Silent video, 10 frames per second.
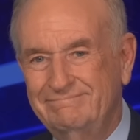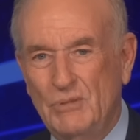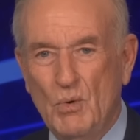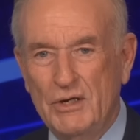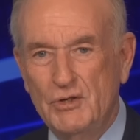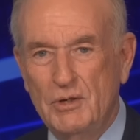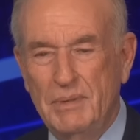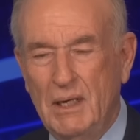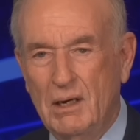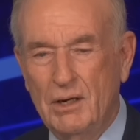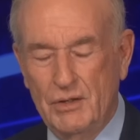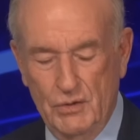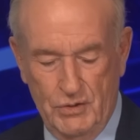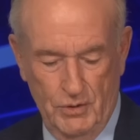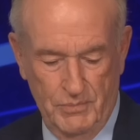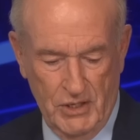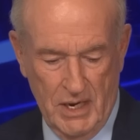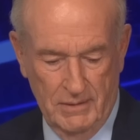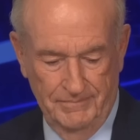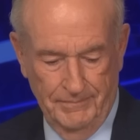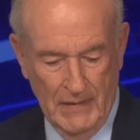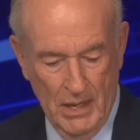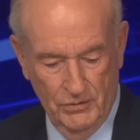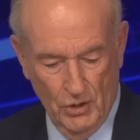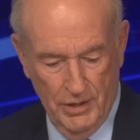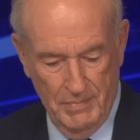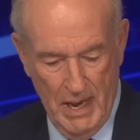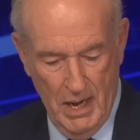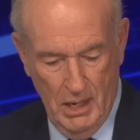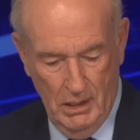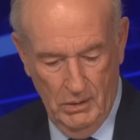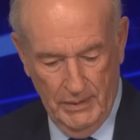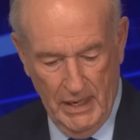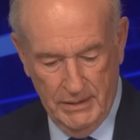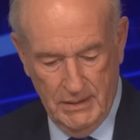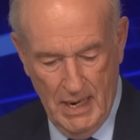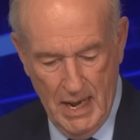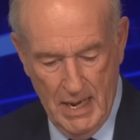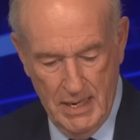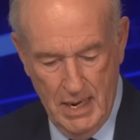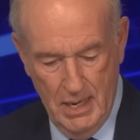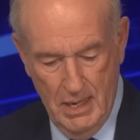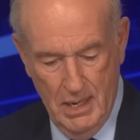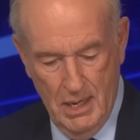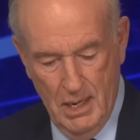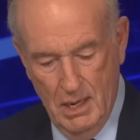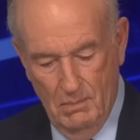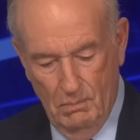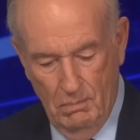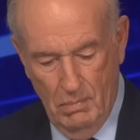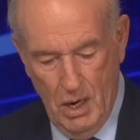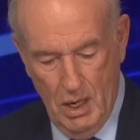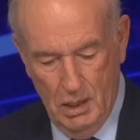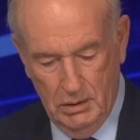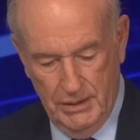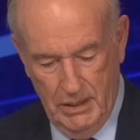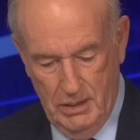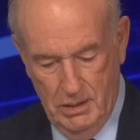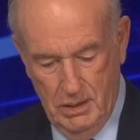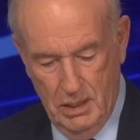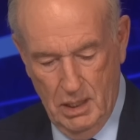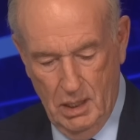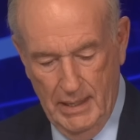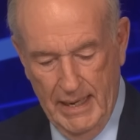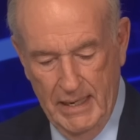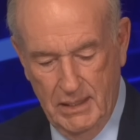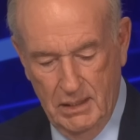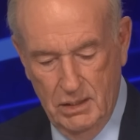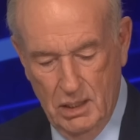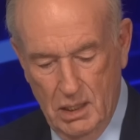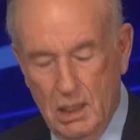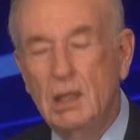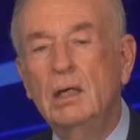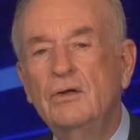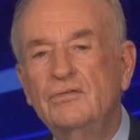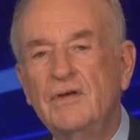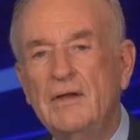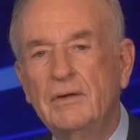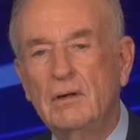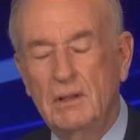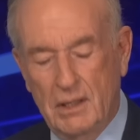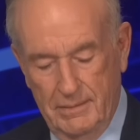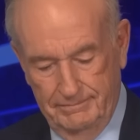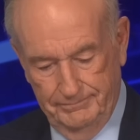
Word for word: We want you to be on our YouTube channel. Let's go to the mail. We got Don Malden, Aiken, South Carolina.